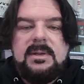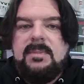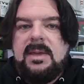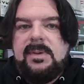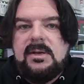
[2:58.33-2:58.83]
It
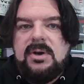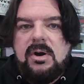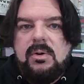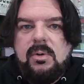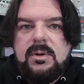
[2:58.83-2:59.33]
may be a
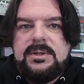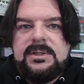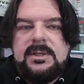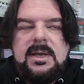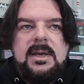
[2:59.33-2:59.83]
dark
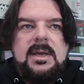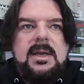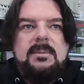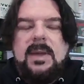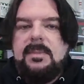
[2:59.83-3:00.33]
horse,
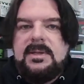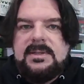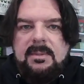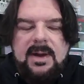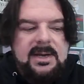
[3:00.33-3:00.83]
maybe
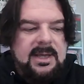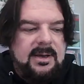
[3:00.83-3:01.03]
somebody